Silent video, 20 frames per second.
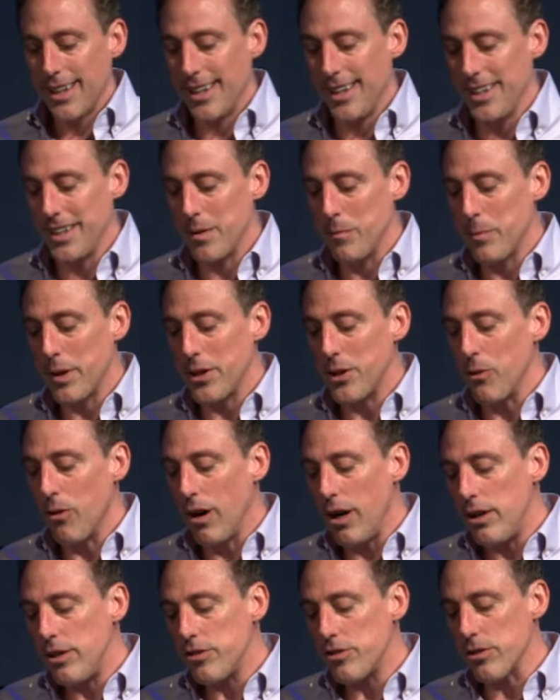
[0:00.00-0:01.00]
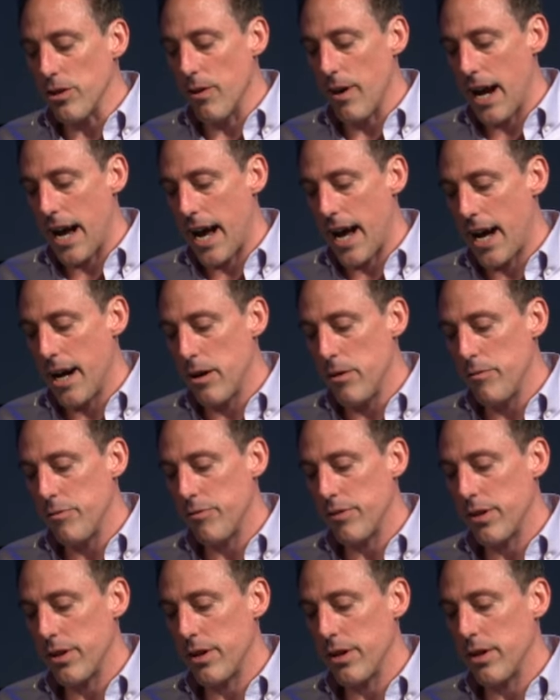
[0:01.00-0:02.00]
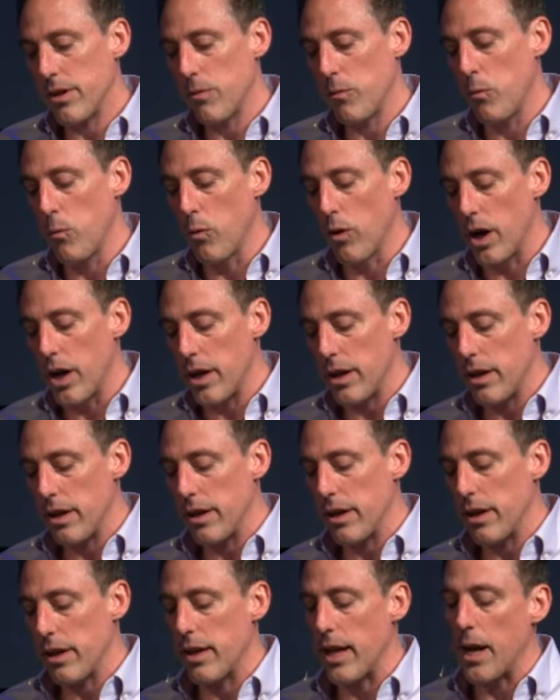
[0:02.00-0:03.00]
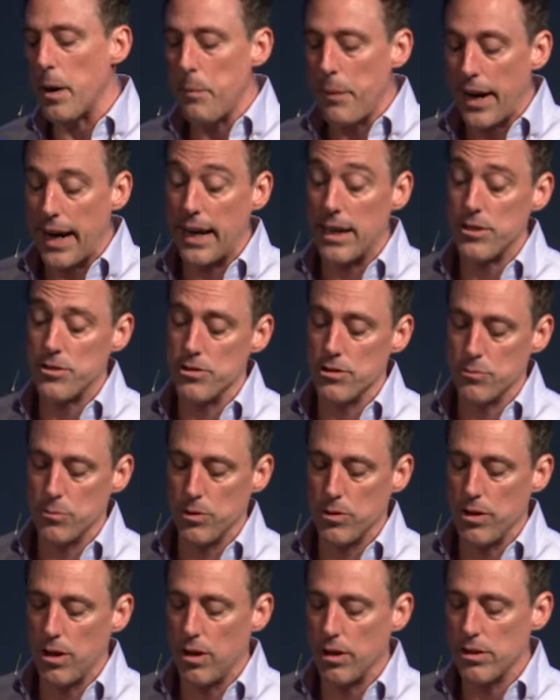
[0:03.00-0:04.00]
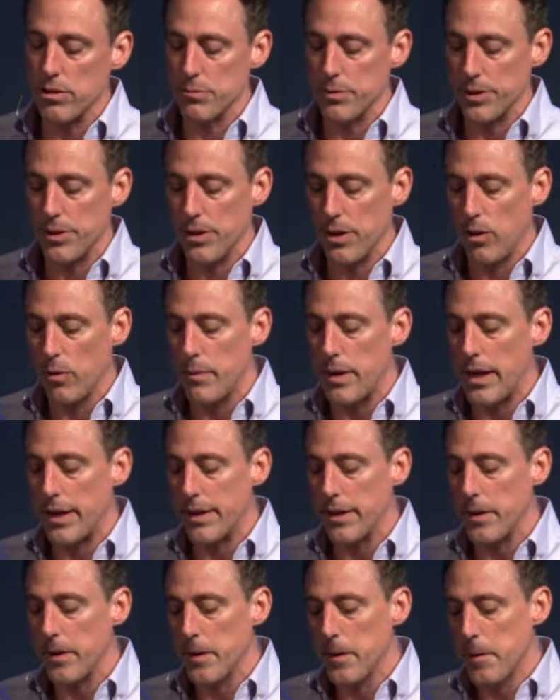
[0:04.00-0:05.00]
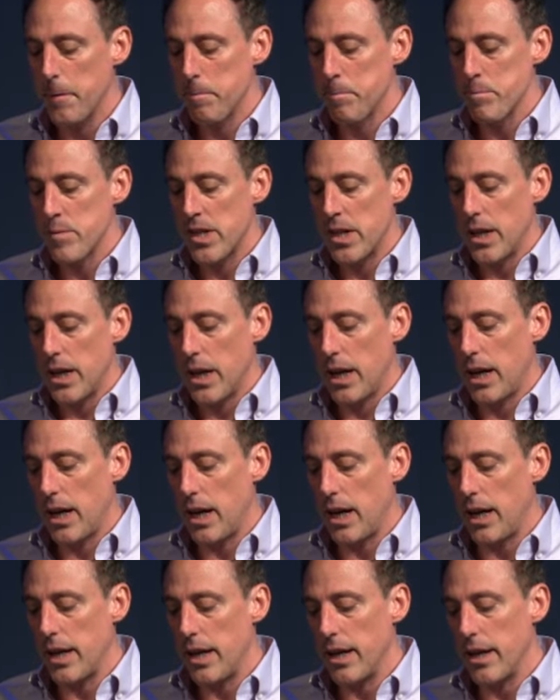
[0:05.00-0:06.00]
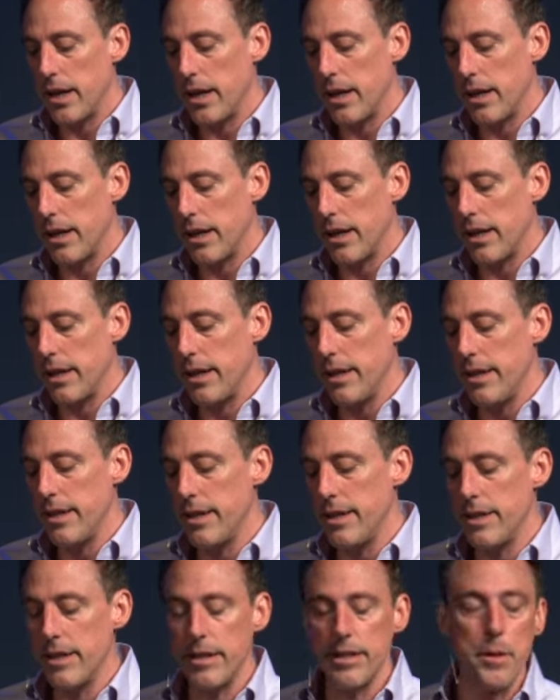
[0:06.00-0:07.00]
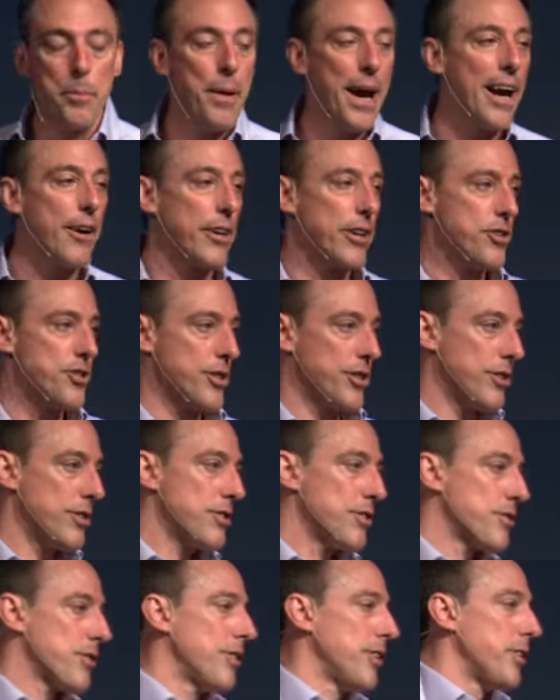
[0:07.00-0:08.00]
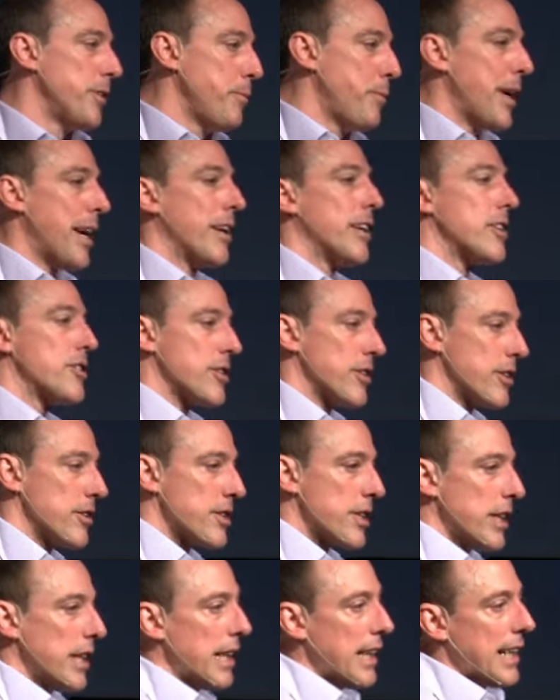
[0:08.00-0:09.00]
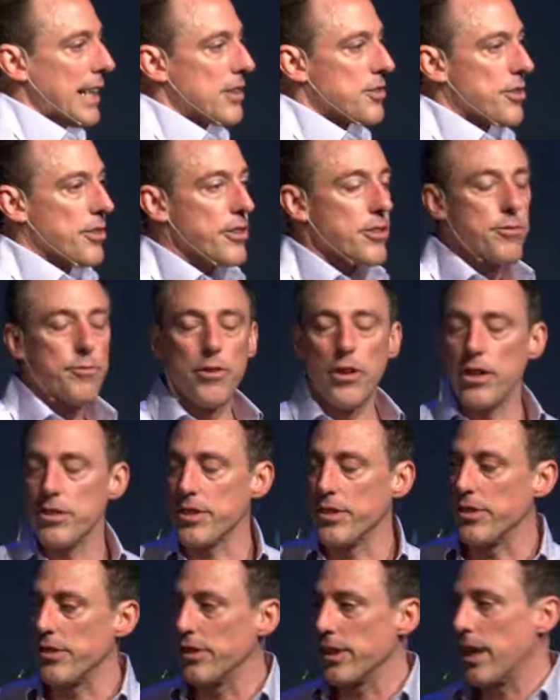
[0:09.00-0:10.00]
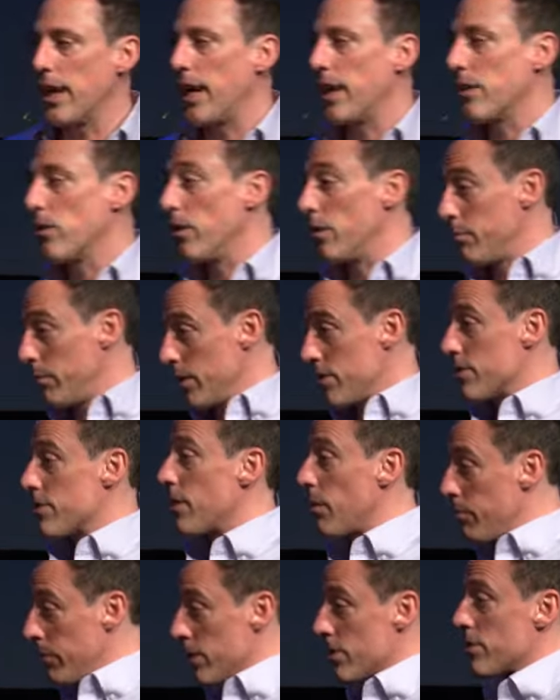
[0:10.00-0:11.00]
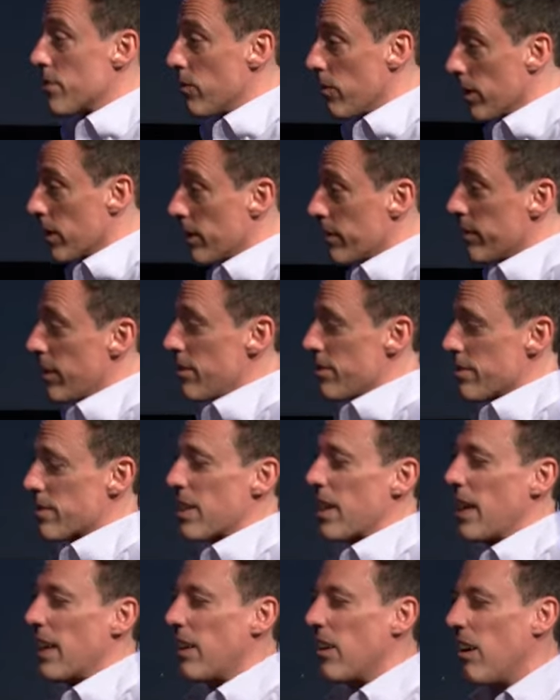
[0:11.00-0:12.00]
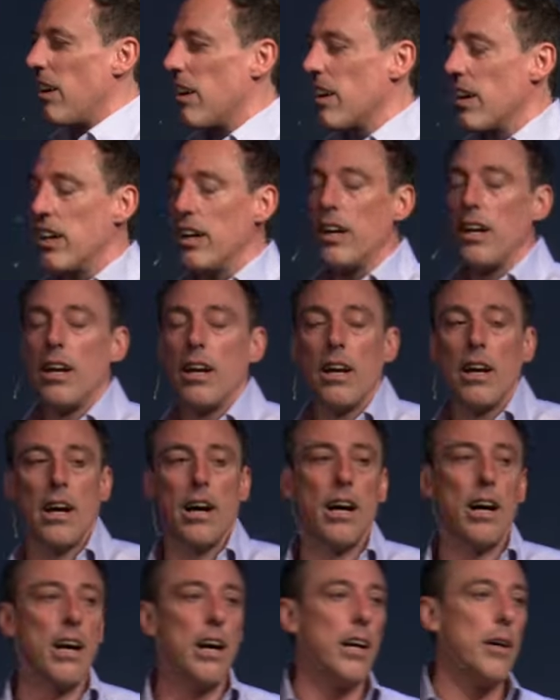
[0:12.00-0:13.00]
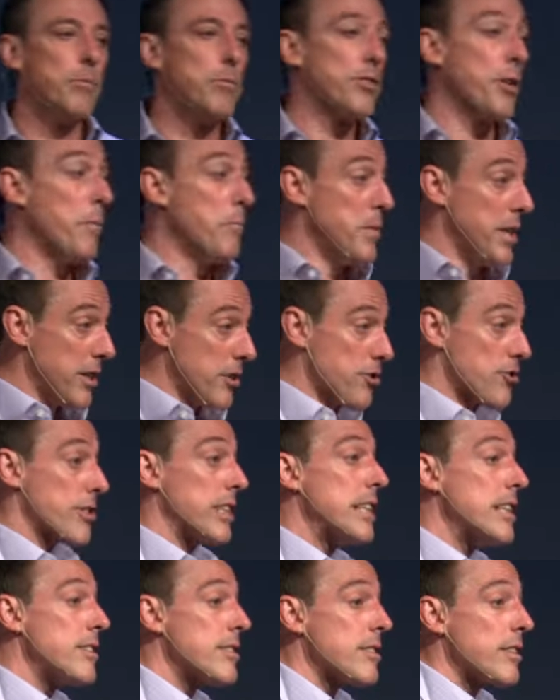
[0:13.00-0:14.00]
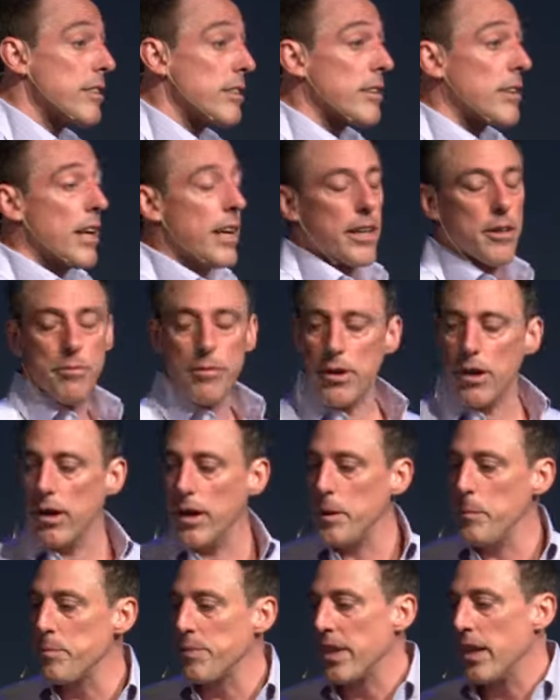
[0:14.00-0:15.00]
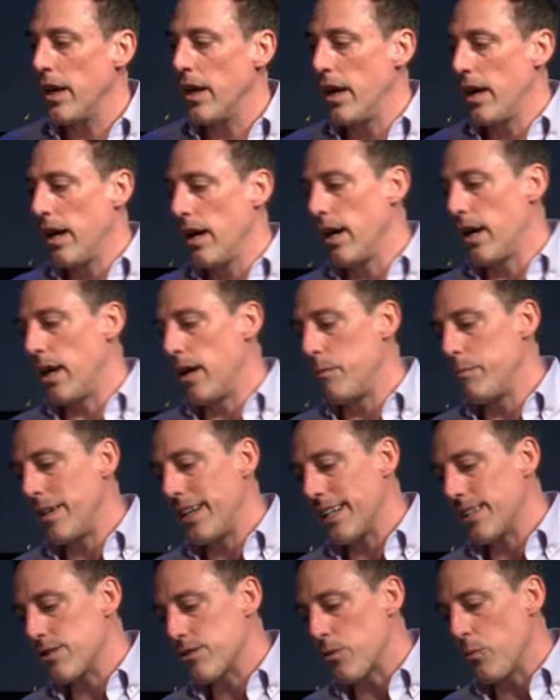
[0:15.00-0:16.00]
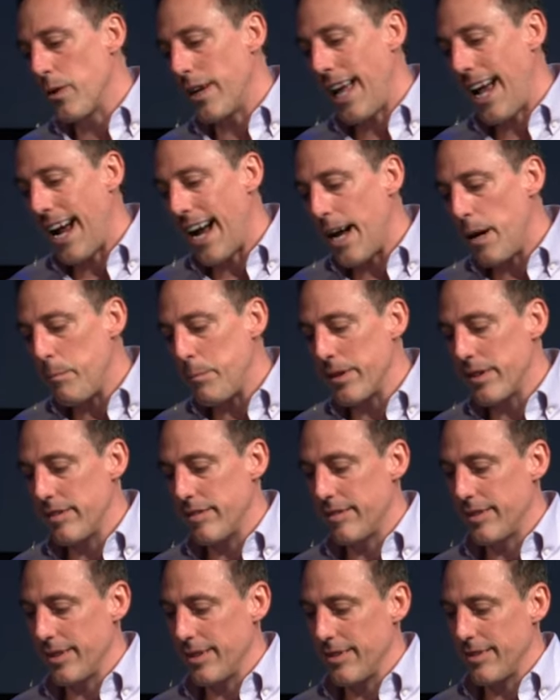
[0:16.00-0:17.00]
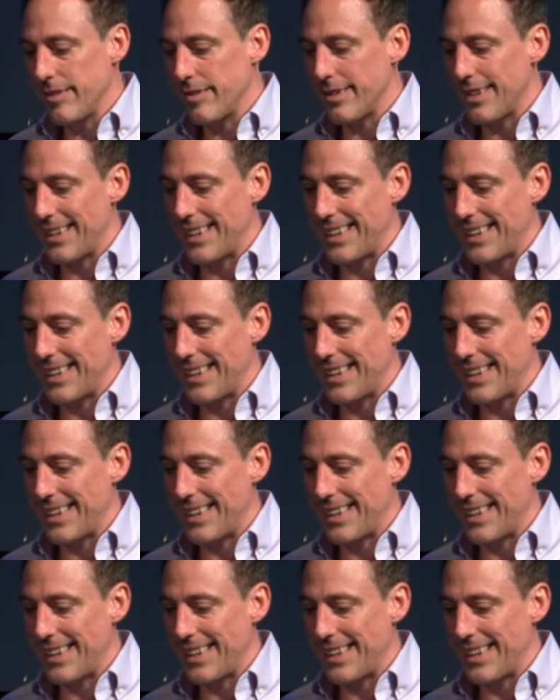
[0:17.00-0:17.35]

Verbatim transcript: but you also have what a lot of pastors will call because we know about it. Uh, the parachurch. It's called the parachurch. And so this falls under the category. some mission organizations kind of are, um, some ministries kind of are. Um, and so what happens is